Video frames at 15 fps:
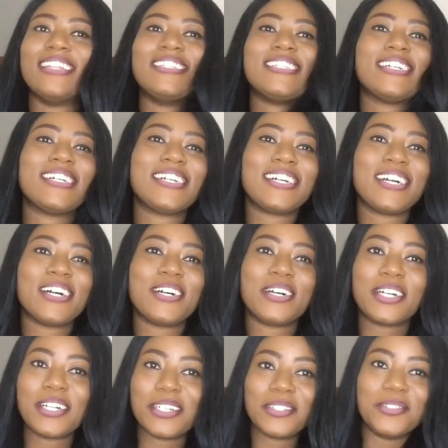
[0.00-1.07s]
the
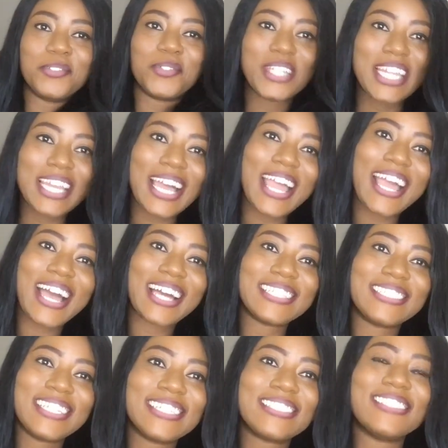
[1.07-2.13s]
drink I
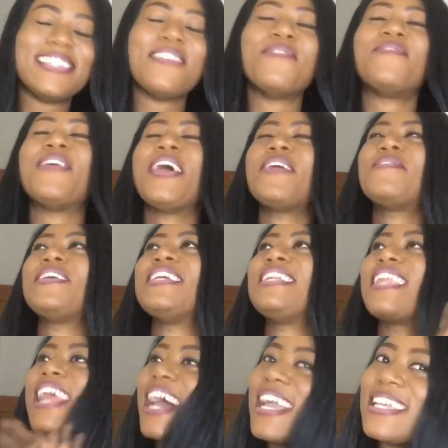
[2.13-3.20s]
had yesterday? Very
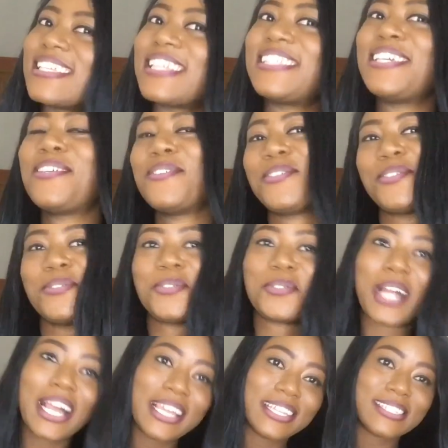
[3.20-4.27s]
nice. I think you should
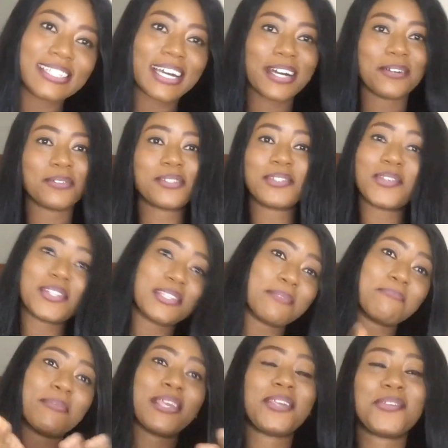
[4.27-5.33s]
try it out.
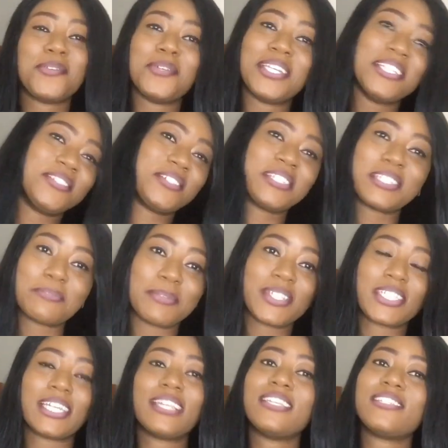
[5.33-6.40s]
Doesn't make you a drink
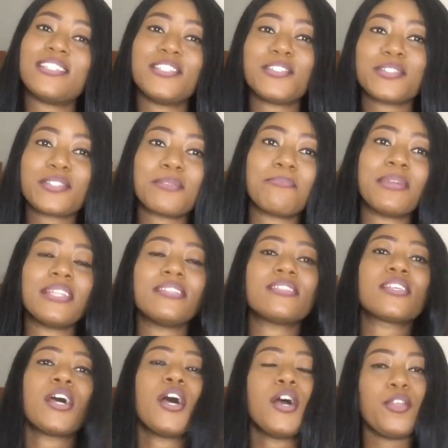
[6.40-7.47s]
specialist. It just
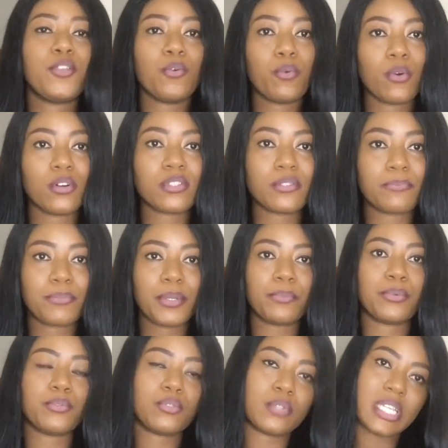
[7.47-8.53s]
means you want
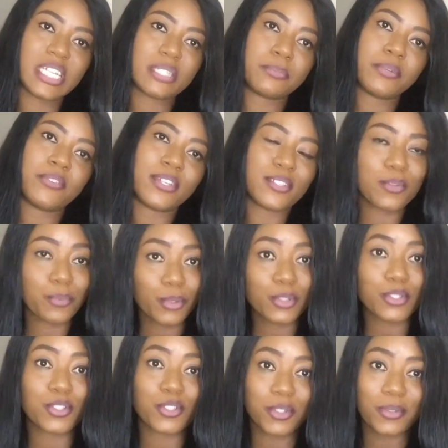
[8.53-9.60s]
people to experience
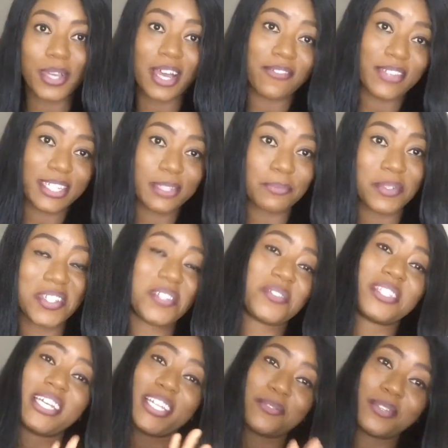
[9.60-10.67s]
what you have experienced.
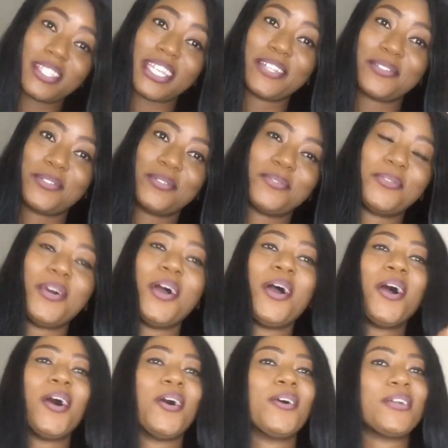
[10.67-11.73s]
So that's what I do
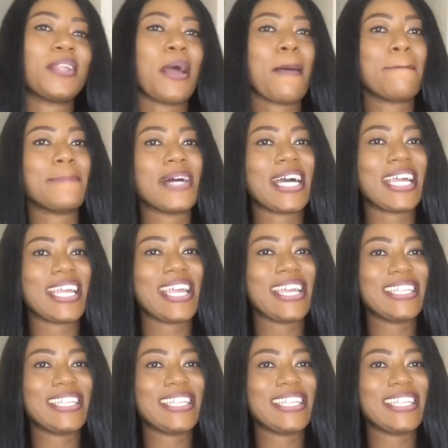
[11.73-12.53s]
on my